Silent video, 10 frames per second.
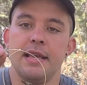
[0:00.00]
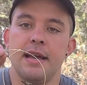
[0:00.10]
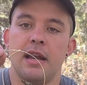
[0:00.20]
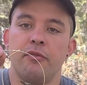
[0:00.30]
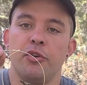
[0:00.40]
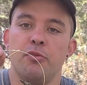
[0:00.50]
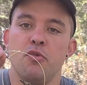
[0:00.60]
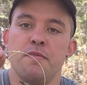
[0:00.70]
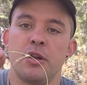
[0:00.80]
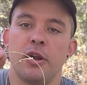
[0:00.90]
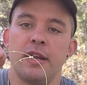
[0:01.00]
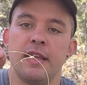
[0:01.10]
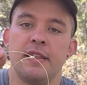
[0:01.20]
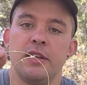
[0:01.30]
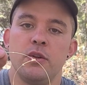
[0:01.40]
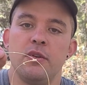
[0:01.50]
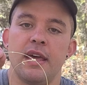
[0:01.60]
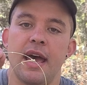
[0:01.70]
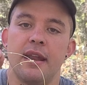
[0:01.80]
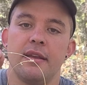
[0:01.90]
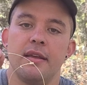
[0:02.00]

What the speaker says: kind of real movement or anything they do to that,